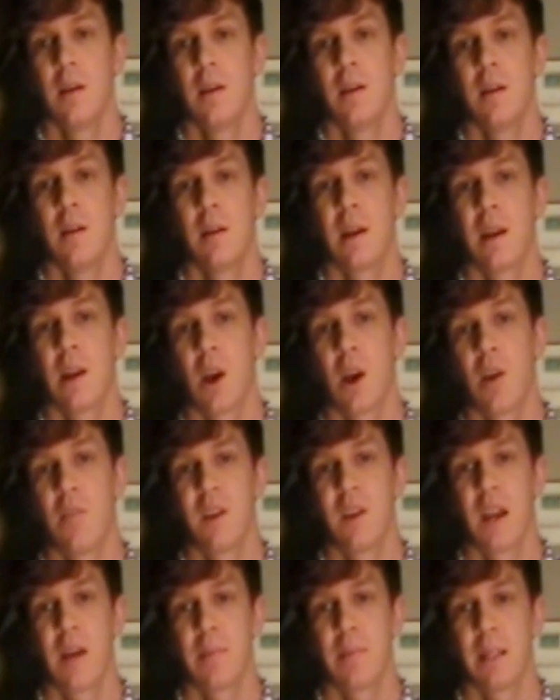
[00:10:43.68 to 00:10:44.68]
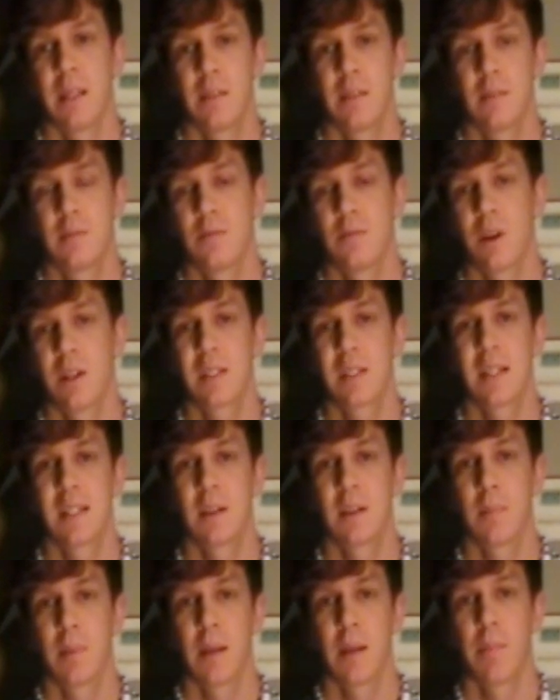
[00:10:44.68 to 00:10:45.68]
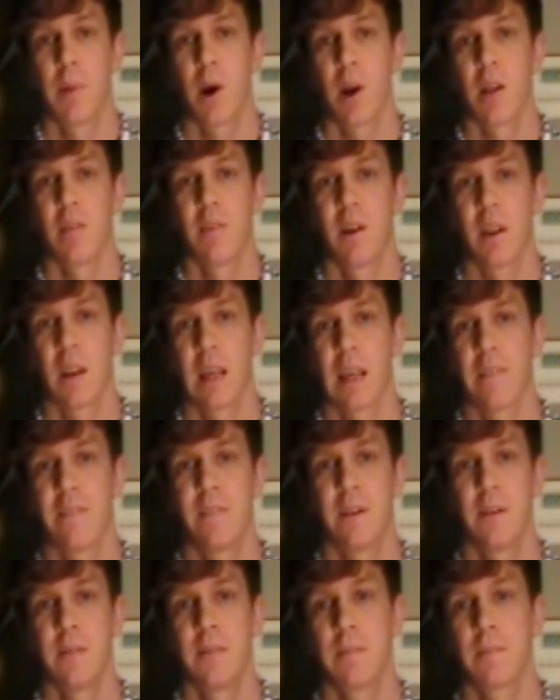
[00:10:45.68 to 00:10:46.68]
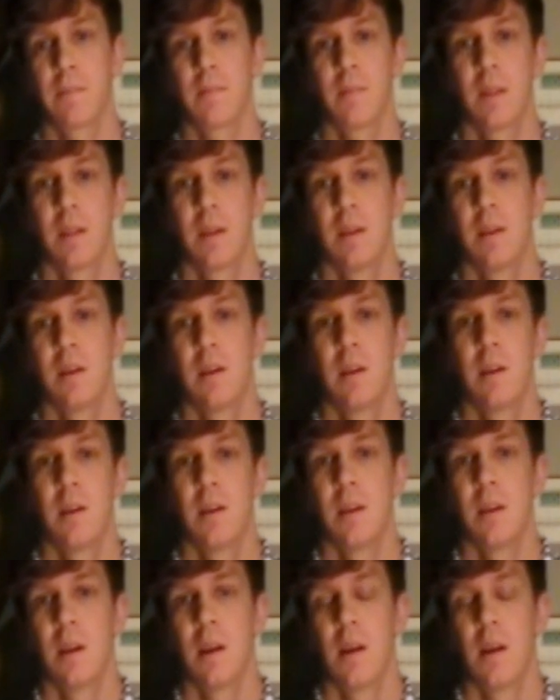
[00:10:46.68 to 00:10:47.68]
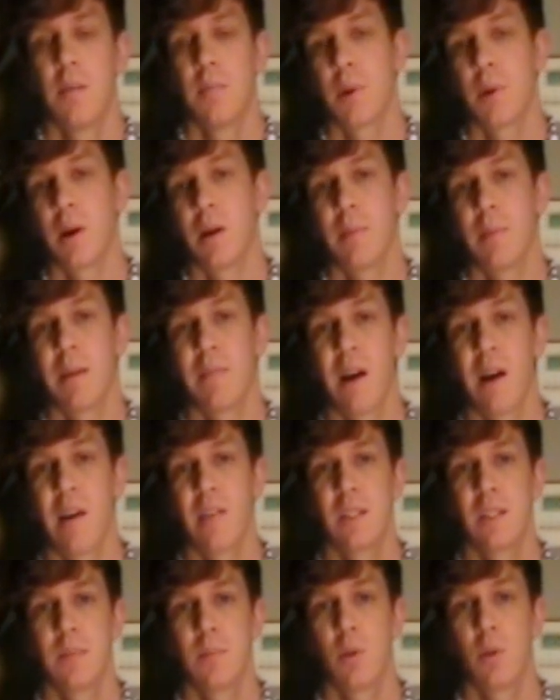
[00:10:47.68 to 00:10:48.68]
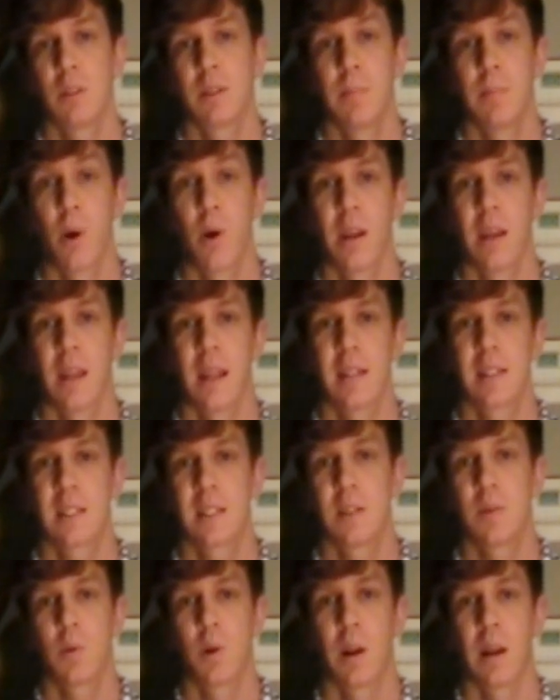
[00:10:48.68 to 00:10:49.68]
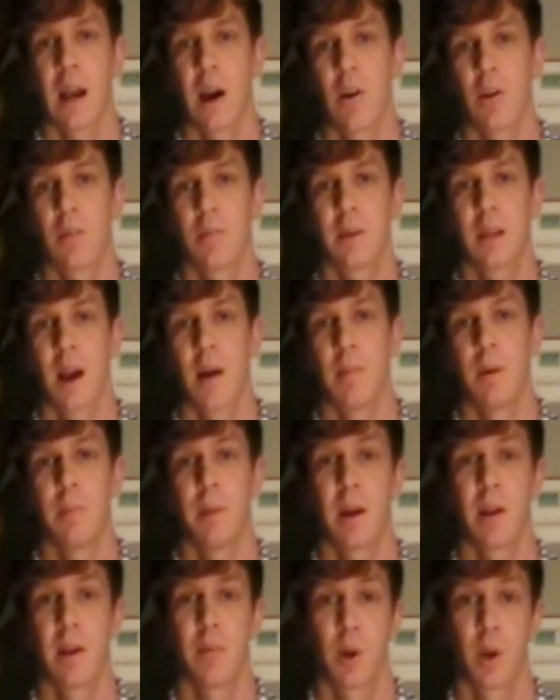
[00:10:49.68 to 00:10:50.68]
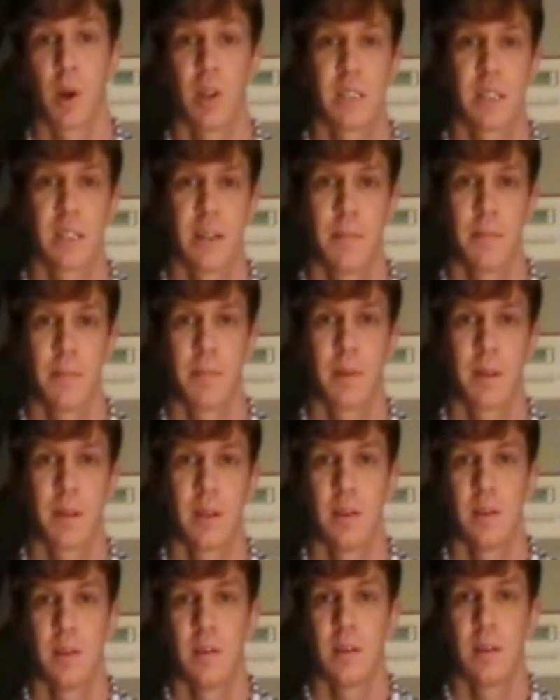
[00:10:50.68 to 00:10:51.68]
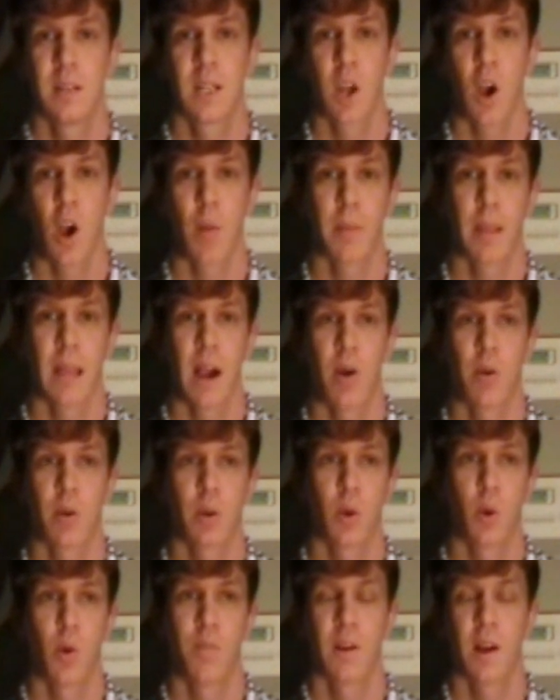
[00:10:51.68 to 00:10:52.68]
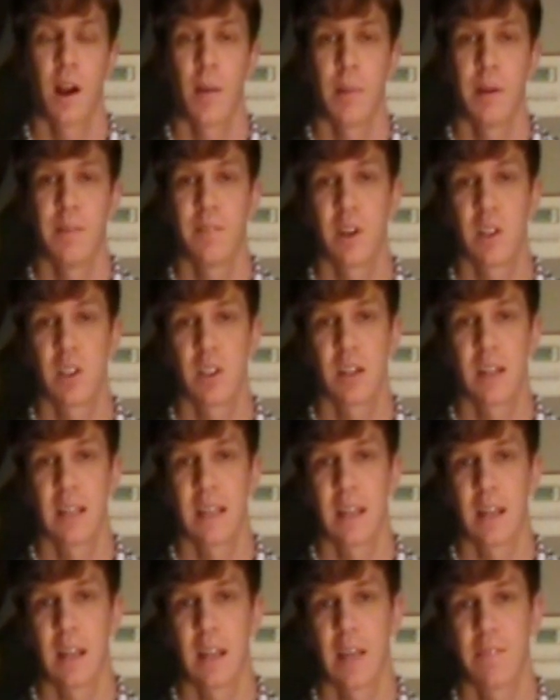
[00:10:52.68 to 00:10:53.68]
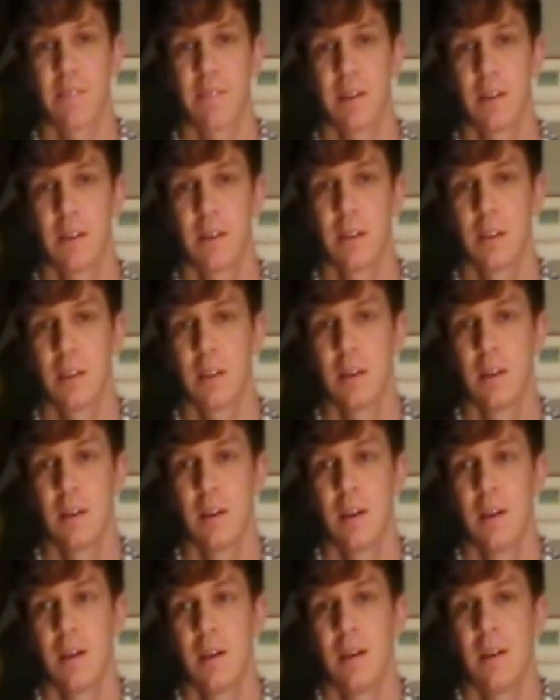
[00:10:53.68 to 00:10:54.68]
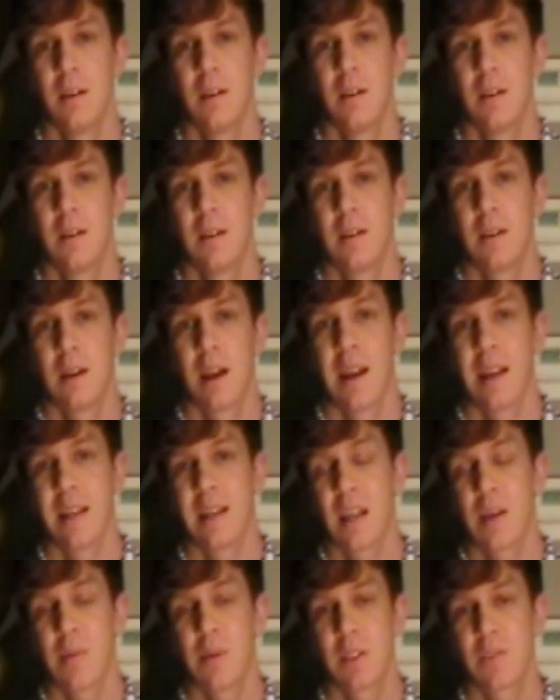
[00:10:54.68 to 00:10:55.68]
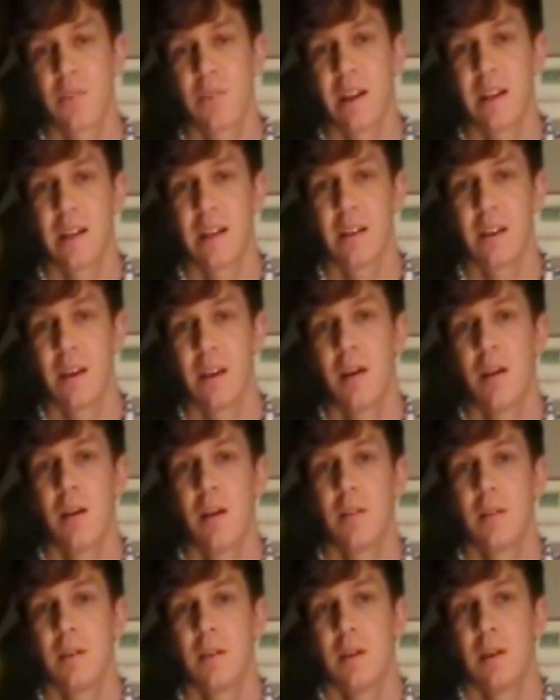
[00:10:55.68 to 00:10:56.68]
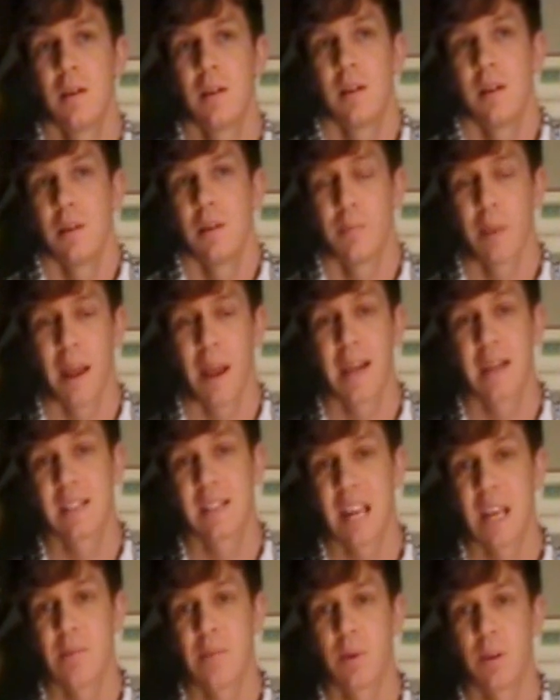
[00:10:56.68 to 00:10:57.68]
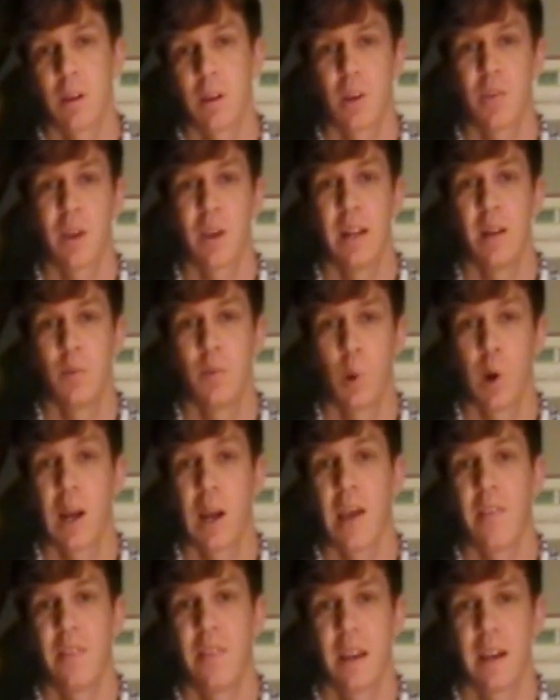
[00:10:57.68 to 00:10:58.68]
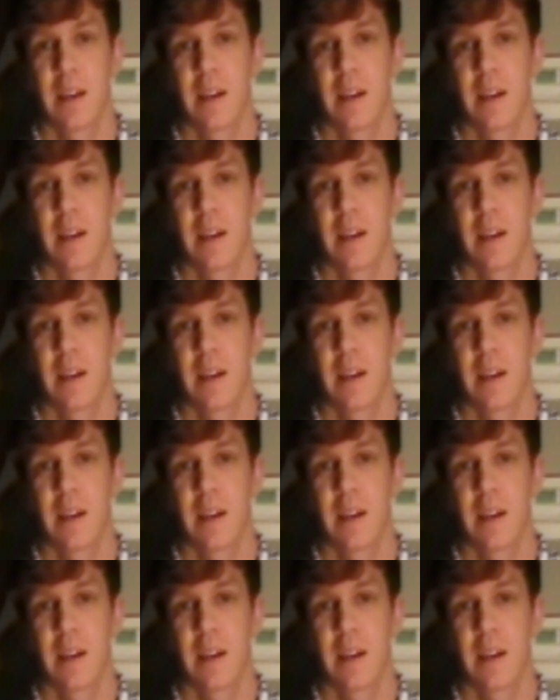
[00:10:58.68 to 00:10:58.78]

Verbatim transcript: In our family, wrestling is a big part of our life. But my father's most important lesson was how to become a better person. He taught me how to overcome adversity in life. And he demonstrated, by example, a great work ethic